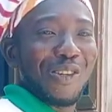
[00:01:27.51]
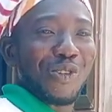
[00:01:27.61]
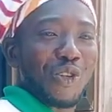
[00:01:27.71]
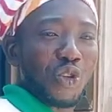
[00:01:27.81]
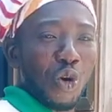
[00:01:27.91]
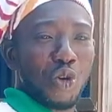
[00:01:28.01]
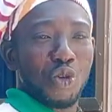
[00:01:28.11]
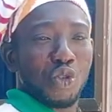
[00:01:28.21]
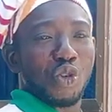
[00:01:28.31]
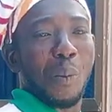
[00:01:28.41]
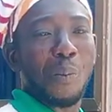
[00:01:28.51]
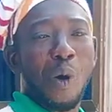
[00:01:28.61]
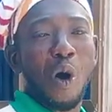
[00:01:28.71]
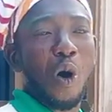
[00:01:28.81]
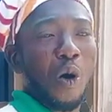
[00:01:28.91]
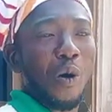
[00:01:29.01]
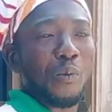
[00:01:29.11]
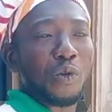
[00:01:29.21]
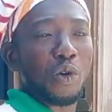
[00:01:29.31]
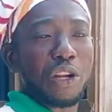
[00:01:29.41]
to show you some more
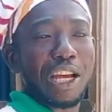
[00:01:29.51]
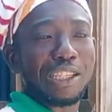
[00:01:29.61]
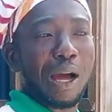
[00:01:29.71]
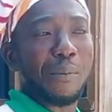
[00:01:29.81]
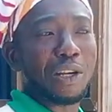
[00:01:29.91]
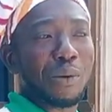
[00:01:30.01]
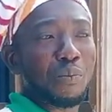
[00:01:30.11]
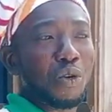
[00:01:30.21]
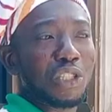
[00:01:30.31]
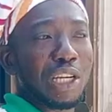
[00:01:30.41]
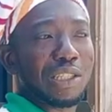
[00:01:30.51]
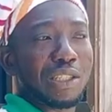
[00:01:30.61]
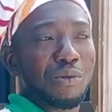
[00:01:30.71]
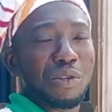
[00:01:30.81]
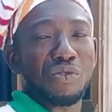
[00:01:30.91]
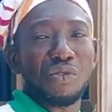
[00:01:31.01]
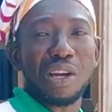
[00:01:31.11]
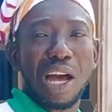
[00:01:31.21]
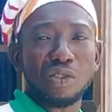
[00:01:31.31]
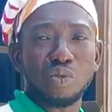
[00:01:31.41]
progress about the project with
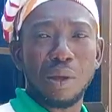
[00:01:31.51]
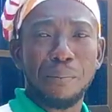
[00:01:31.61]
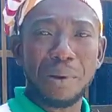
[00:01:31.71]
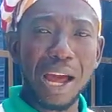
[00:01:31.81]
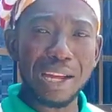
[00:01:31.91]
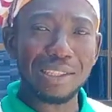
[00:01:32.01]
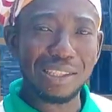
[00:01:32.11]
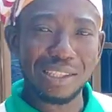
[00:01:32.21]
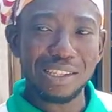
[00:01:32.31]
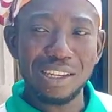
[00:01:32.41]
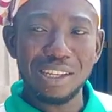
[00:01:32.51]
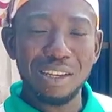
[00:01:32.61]
regards to the plants,